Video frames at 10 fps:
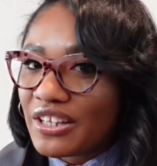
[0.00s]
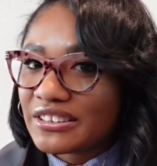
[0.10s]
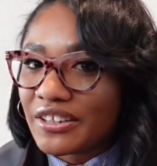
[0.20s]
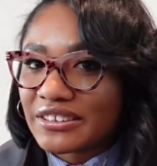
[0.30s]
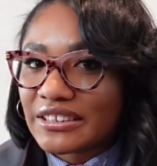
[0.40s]

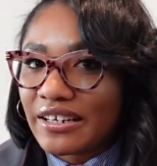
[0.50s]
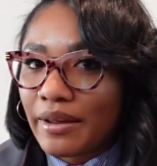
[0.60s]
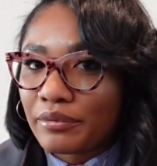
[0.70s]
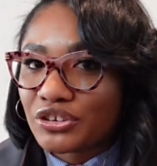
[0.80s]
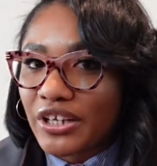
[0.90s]
start to see the
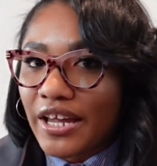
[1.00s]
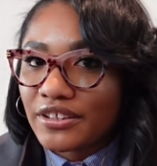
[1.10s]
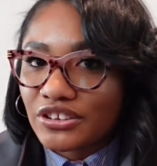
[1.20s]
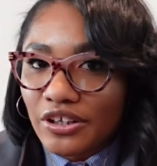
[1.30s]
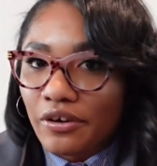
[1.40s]
numbers change.
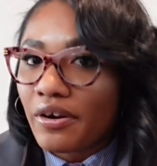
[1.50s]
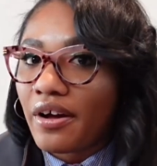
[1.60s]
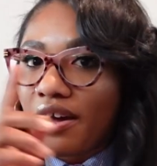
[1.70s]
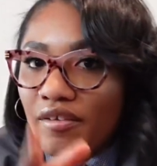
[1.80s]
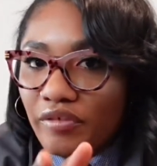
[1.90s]
So
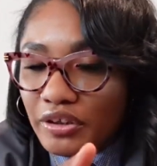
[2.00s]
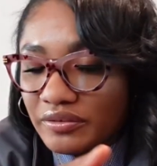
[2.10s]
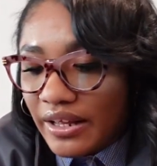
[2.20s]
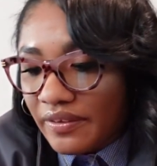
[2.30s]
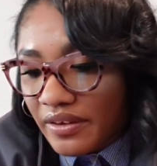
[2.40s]
first
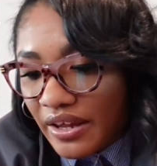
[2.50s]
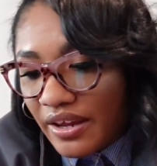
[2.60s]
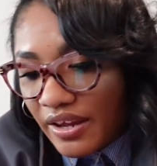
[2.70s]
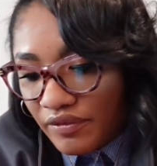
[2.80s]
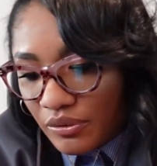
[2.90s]
flight of the day
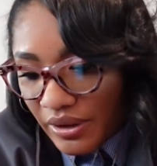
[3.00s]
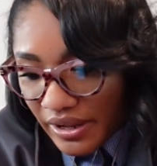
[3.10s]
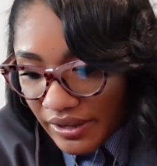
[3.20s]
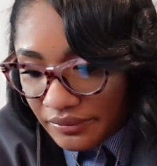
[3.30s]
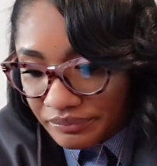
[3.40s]
if you
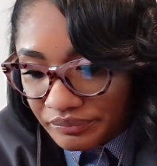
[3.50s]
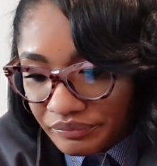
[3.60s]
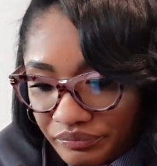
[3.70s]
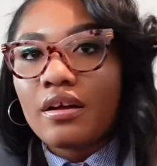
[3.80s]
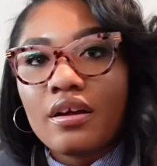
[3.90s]
can.
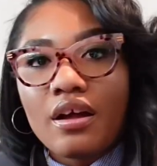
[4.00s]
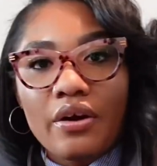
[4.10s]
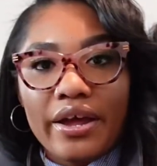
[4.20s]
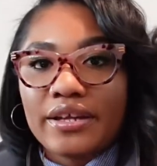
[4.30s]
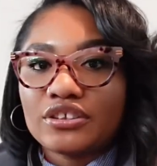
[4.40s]

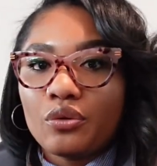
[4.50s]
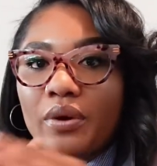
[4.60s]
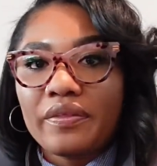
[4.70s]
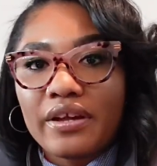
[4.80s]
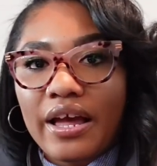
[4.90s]
Okay, so
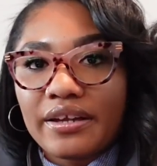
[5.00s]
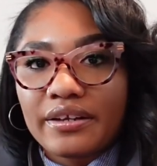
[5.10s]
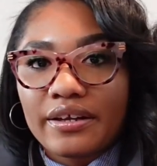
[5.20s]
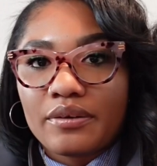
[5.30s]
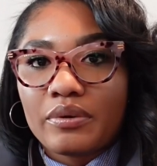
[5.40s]
one thing I
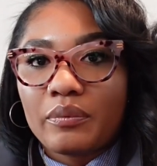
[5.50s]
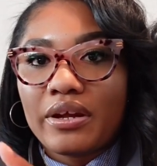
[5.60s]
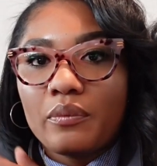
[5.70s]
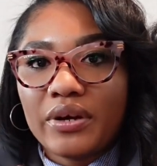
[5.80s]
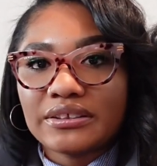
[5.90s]
did when we
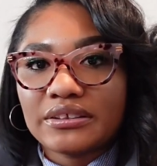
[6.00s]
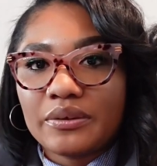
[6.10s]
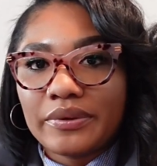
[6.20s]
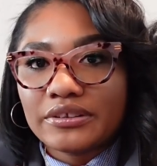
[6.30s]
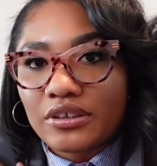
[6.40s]
recently
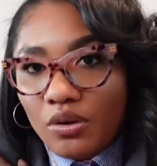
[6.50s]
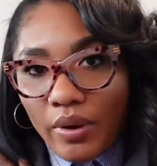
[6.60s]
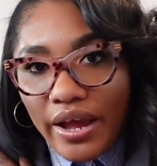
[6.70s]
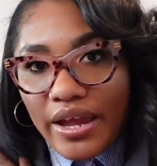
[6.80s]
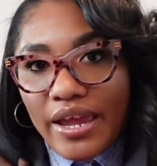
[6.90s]
went to
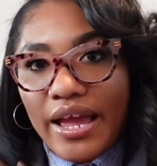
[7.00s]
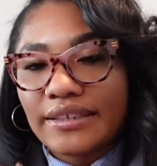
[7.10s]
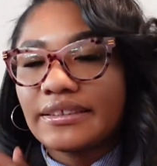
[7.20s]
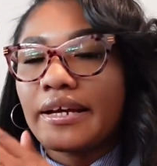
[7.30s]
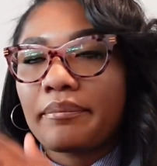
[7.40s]
Hawaii, I
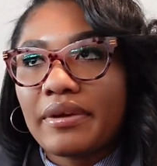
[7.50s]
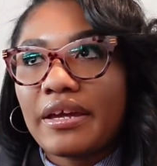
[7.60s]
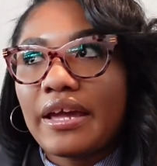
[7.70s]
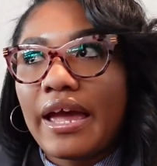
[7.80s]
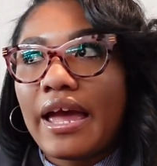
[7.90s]
took
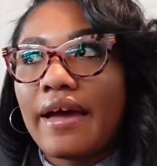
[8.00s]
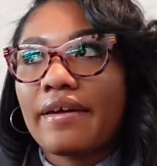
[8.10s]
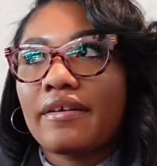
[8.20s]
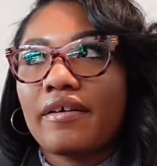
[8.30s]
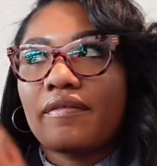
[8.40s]
me
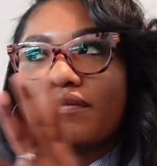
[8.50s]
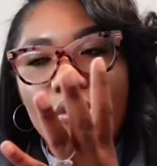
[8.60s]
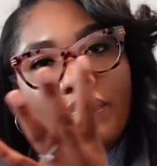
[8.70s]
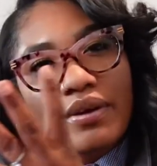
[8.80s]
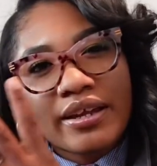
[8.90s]
and 4
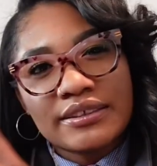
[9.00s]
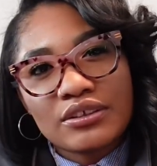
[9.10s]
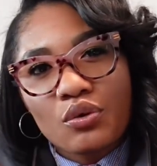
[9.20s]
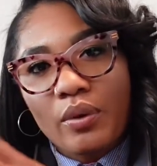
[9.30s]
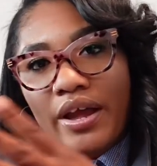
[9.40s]
of my kids to
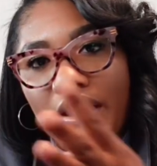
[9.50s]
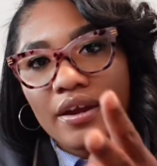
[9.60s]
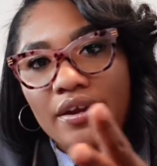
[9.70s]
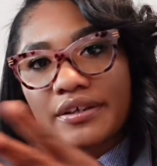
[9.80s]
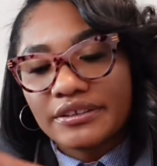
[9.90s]
Hawaii.
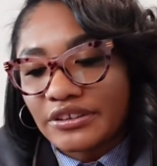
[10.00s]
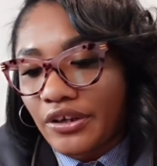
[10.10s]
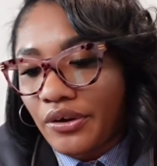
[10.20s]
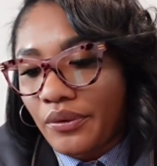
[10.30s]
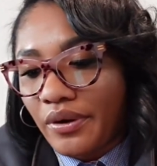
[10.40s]
And
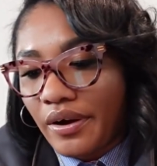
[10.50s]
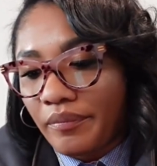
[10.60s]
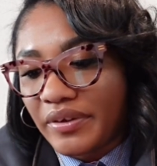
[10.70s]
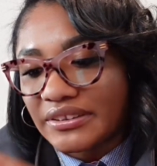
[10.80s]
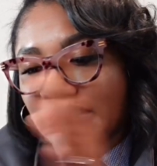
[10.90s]
so
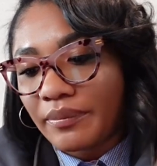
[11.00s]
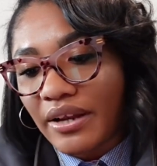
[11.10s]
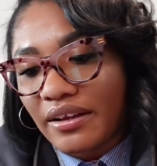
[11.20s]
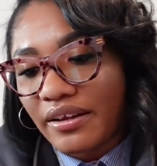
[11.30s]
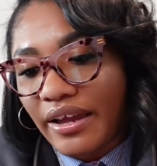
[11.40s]
this is something
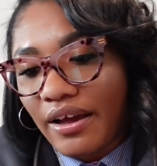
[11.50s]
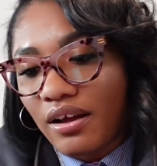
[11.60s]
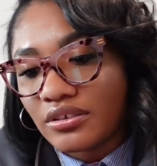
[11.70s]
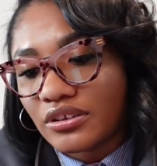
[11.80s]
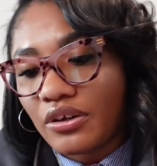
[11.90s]
I look at
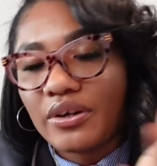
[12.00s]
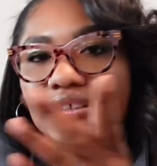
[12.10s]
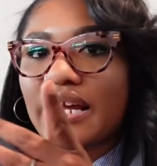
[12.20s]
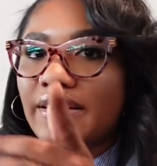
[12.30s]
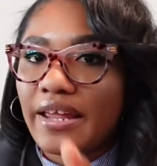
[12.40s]
also, is
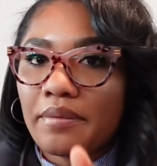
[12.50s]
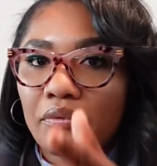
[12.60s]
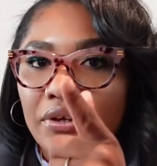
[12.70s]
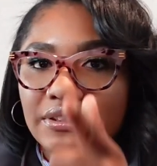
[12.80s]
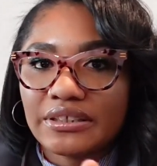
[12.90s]
like
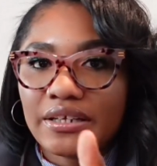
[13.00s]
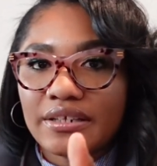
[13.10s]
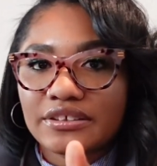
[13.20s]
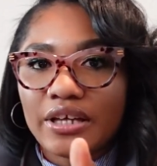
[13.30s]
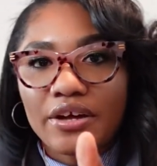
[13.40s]
neighboring
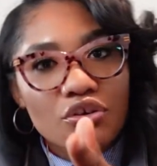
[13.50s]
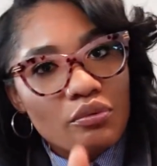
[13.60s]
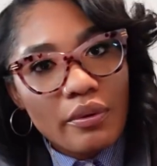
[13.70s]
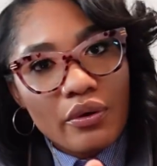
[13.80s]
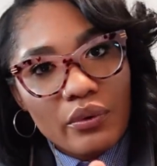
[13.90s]
cities. So I knew we
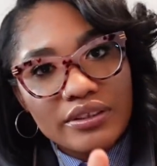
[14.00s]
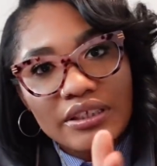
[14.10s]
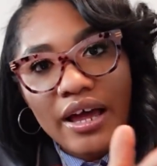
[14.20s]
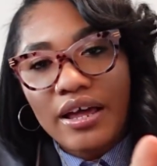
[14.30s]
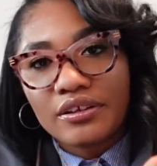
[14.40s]
were going to
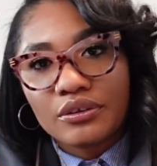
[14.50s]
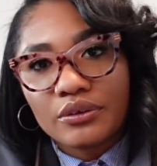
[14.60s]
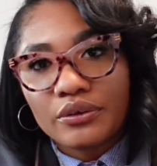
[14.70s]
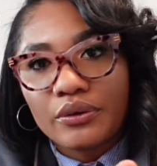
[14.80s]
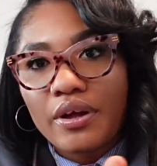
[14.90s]

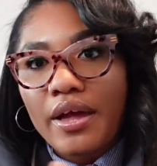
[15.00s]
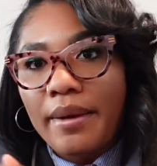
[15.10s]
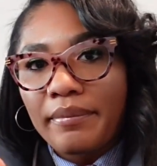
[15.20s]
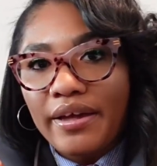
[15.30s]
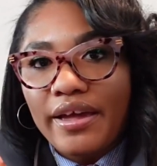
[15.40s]
Honolulu,
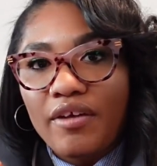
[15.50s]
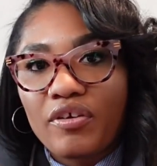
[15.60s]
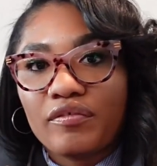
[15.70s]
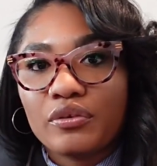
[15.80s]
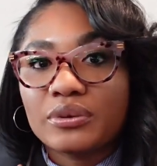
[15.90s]
but if we
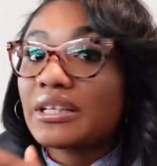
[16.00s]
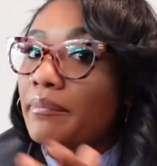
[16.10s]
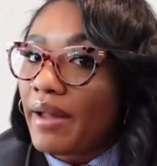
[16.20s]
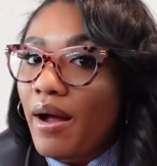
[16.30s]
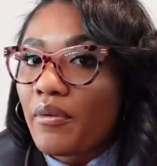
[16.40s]
flew to
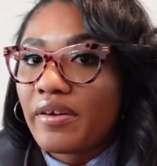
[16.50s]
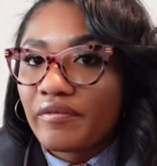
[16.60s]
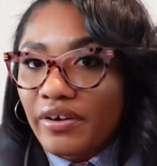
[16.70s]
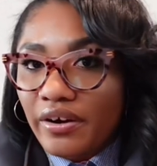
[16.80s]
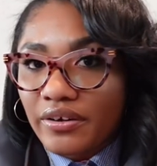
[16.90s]
Maui
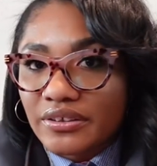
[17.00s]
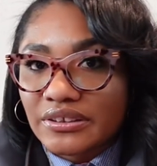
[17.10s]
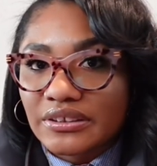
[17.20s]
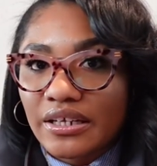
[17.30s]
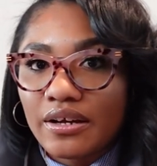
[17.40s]

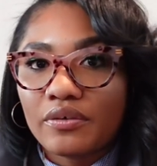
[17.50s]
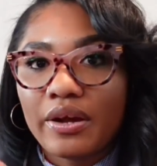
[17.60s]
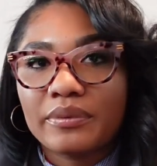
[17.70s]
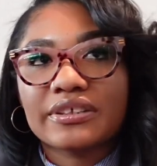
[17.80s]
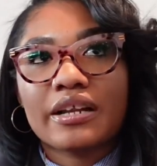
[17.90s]
first, there
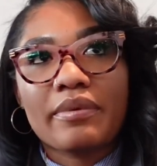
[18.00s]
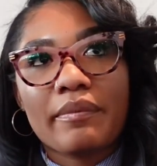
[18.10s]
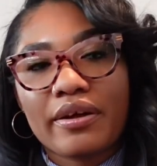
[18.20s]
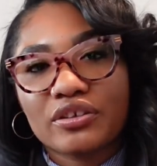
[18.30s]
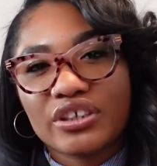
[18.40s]
was going to be a
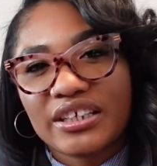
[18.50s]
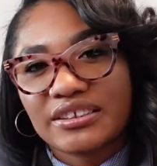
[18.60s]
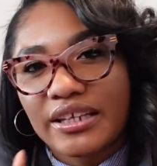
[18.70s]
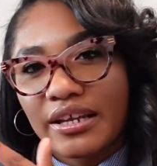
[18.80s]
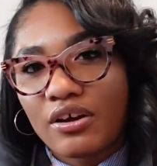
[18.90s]
better chance
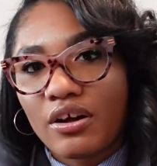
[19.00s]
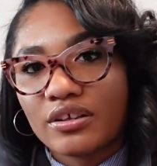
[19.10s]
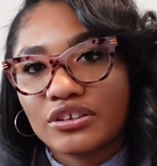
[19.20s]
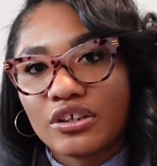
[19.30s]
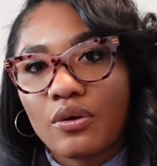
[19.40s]
of getting
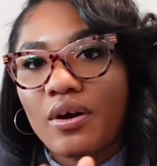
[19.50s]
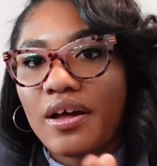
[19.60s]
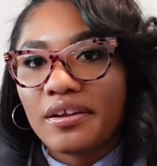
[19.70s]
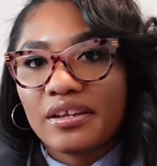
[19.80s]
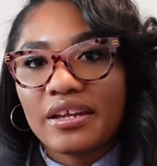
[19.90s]
on. So
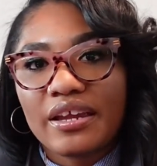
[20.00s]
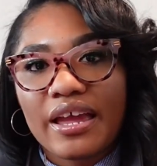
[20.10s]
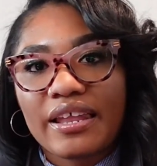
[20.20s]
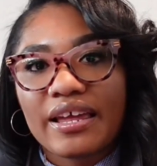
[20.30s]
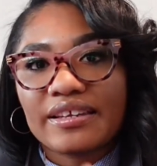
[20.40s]
looking
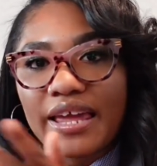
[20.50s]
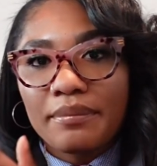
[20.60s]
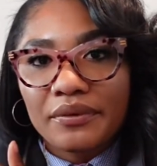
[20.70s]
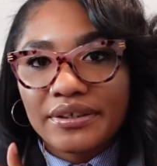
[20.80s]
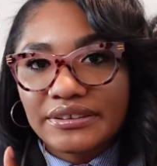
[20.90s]
at like
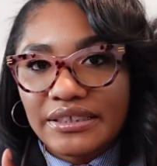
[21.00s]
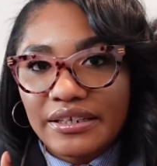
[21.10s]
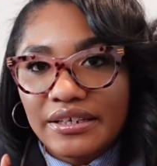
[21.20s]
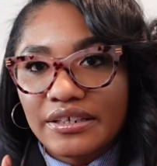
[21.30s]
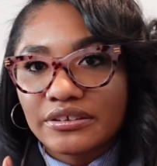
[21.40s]
neighboring
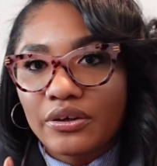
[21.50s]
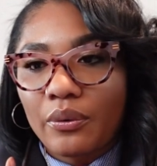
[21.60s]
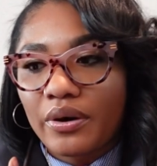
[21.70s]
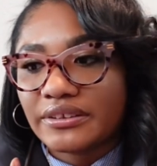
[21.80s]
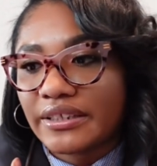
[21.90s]
cities,
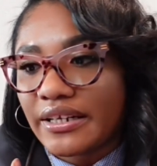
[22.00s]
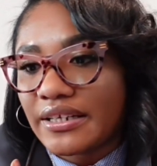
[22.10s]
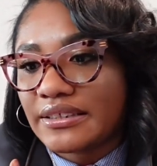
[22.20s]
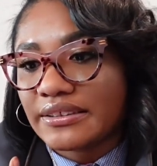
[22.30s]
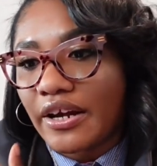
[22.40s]
or
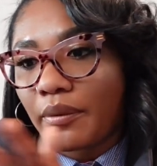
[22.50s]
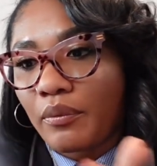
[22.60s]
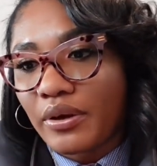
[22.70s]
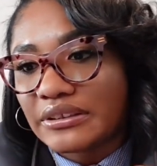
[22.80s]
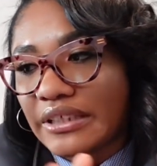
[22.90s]
cities,
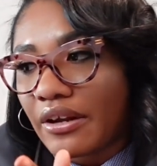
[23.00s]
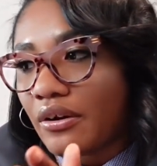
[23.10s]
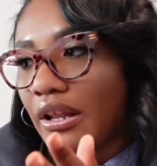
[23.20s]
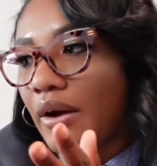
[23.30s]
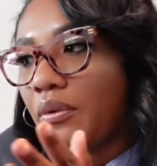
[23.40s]
airports that are
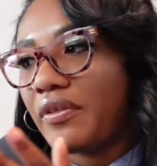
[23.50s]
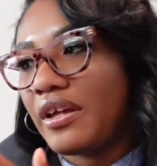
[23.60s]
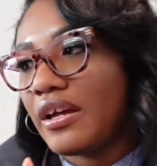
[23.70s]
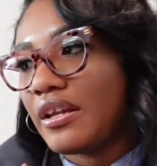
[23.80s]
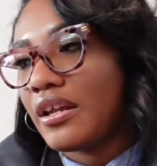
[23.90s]
like
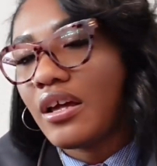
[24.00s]
within